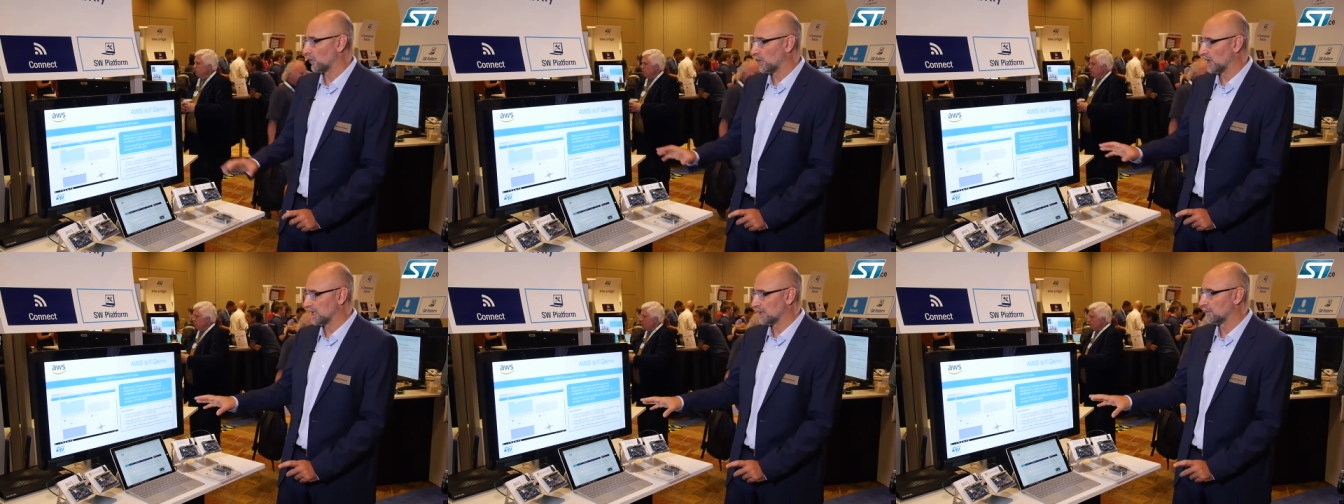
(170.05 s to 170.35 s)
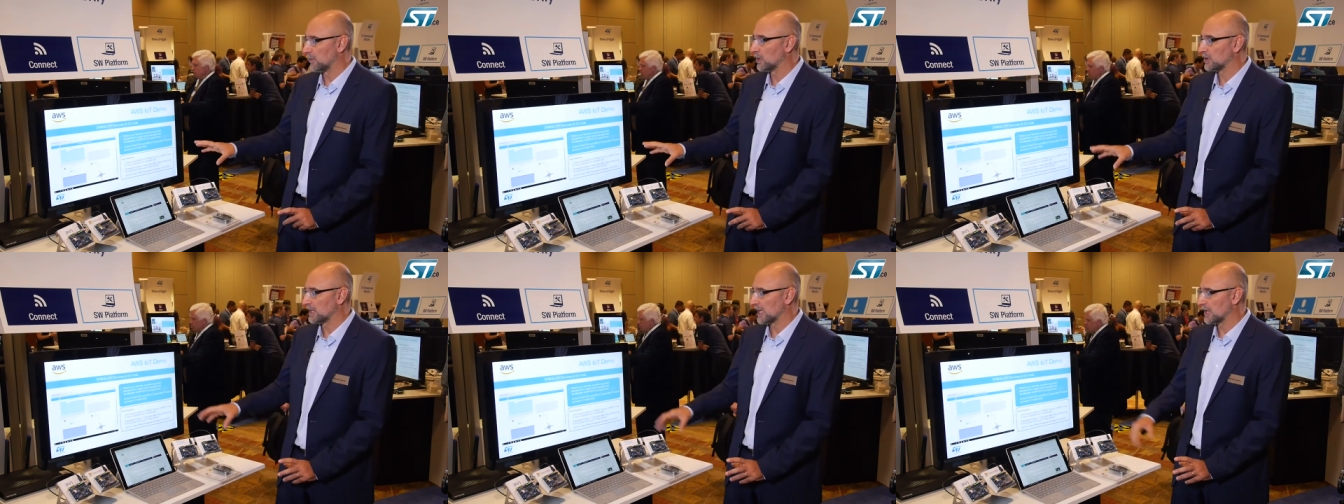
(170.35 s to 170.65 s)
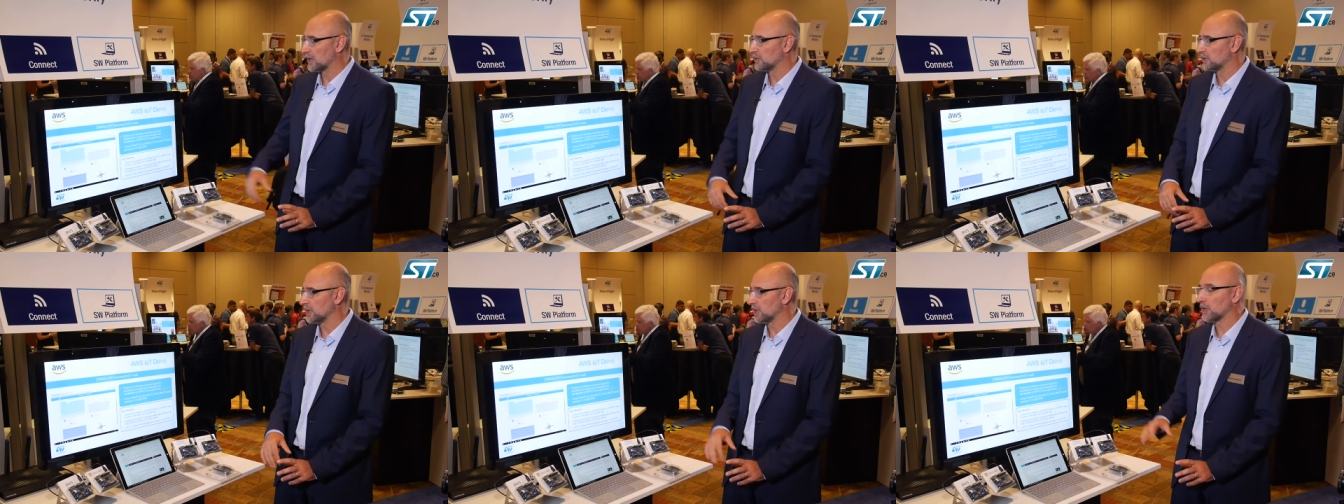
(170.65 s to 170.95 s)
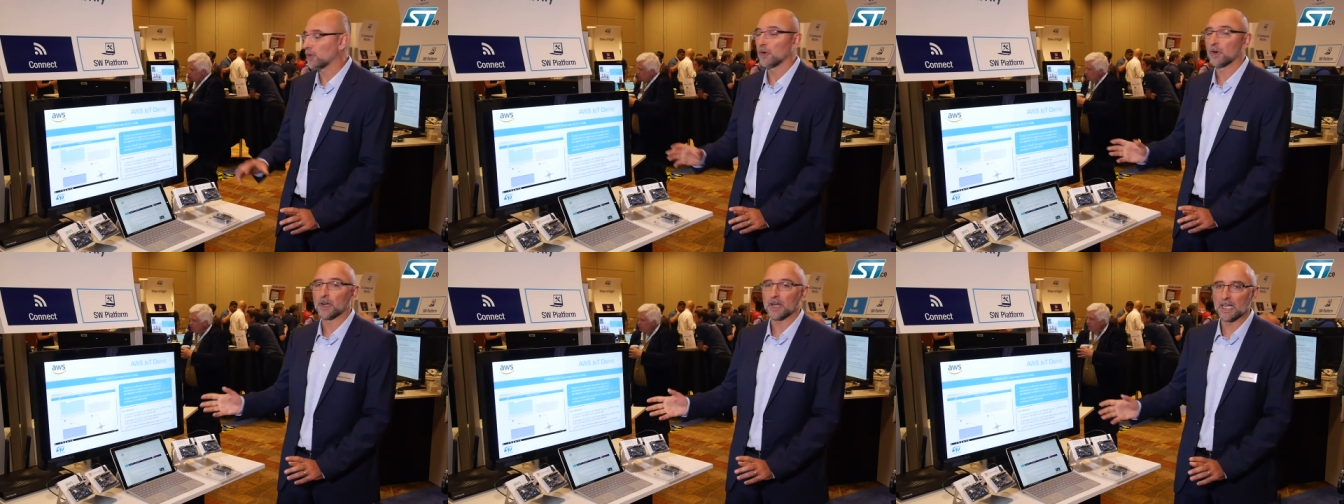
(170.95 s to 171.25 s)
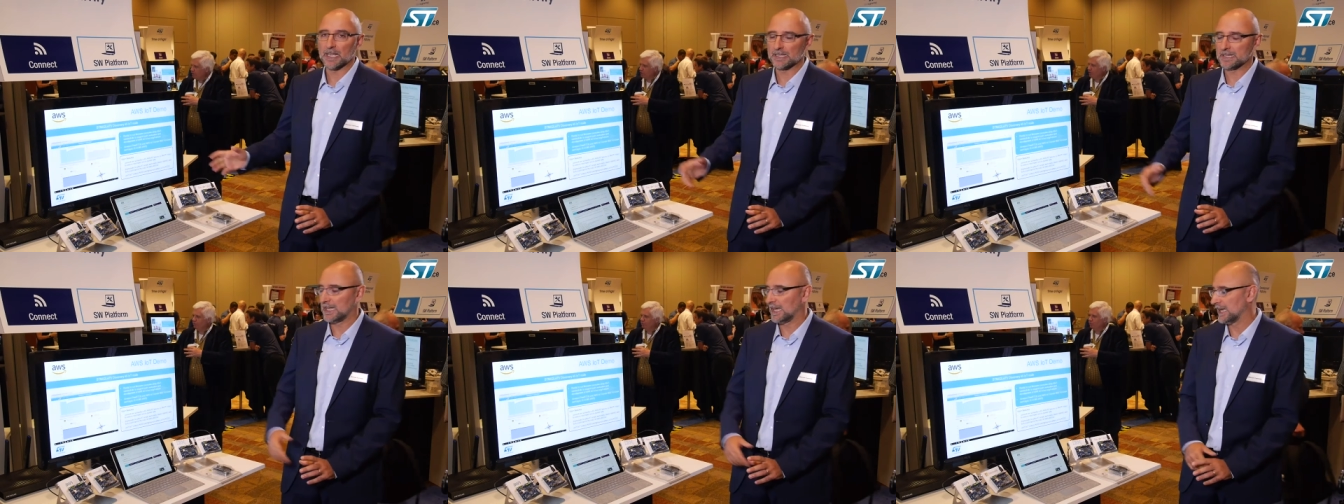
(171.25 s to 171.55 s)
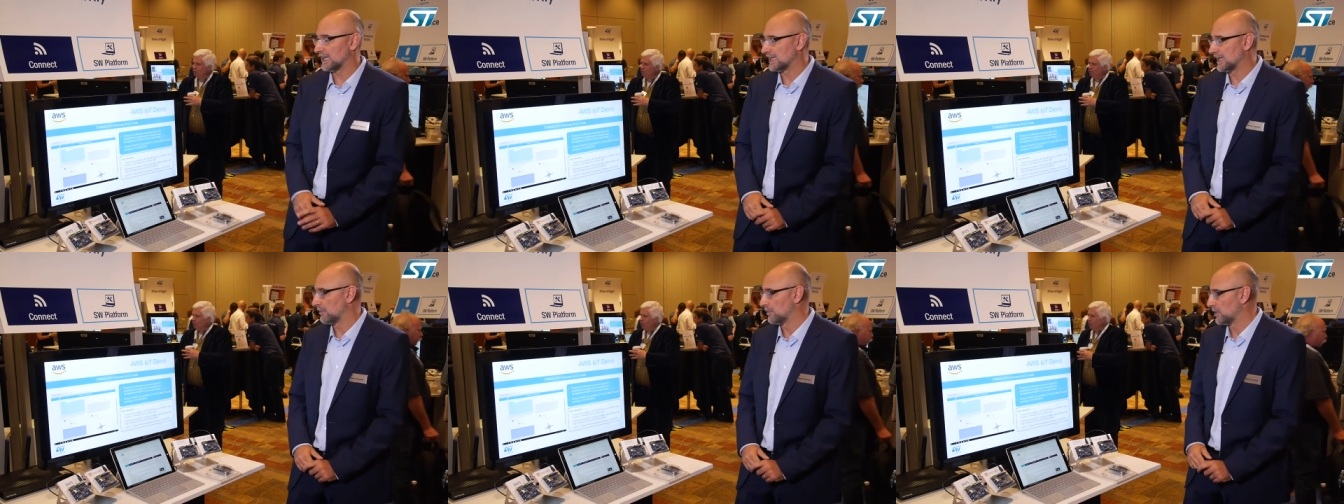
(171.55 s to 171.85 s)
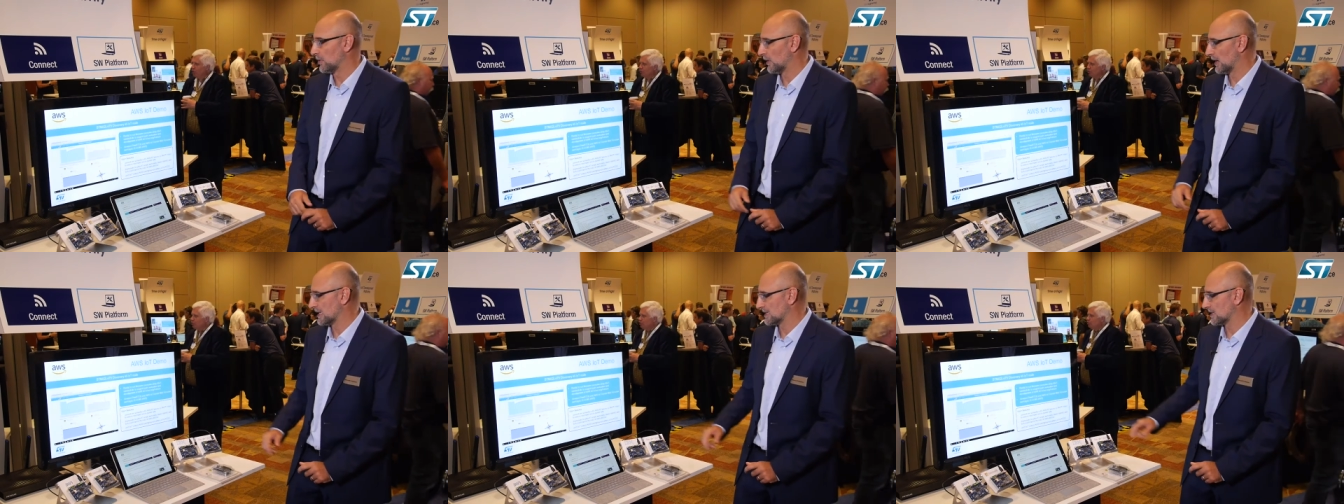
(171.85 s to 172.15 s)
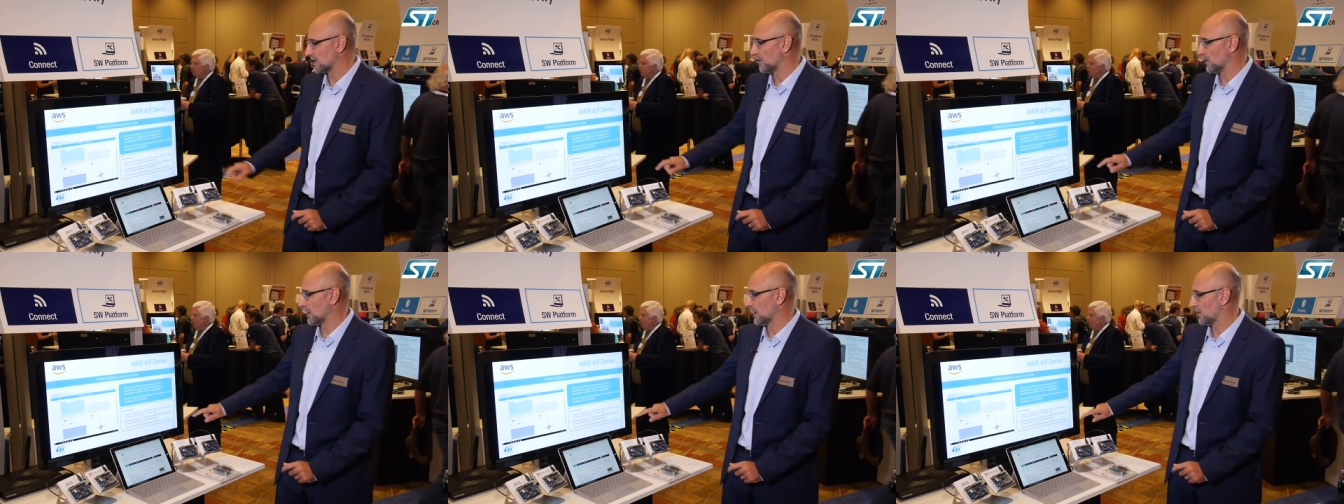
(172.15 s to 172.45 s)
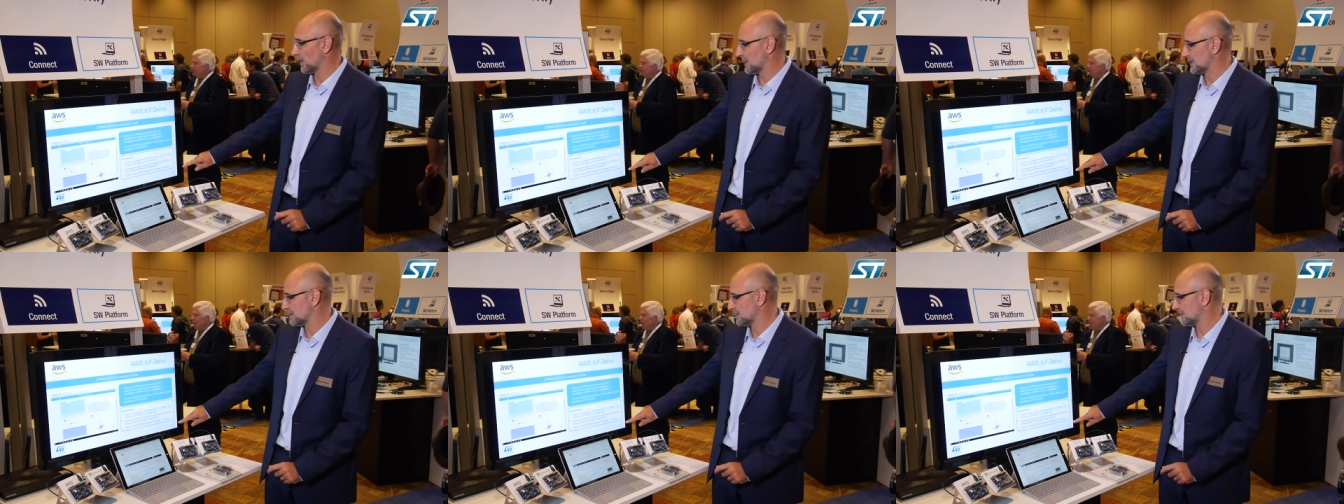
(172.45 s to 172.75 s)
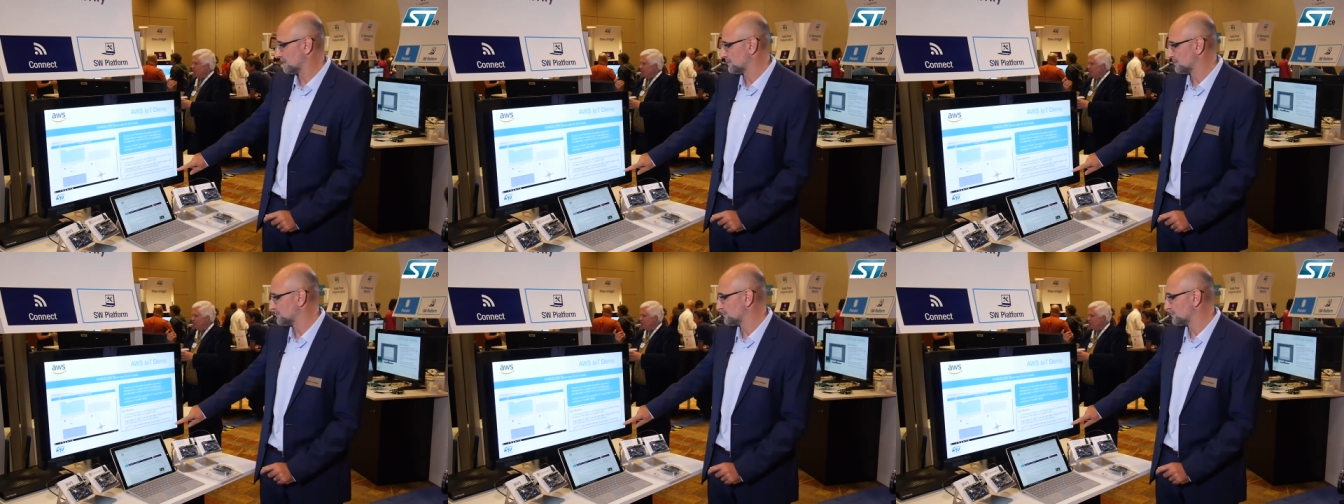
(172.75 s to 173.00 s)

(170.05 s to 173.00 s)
with both IoT Core and AWS Greengrass.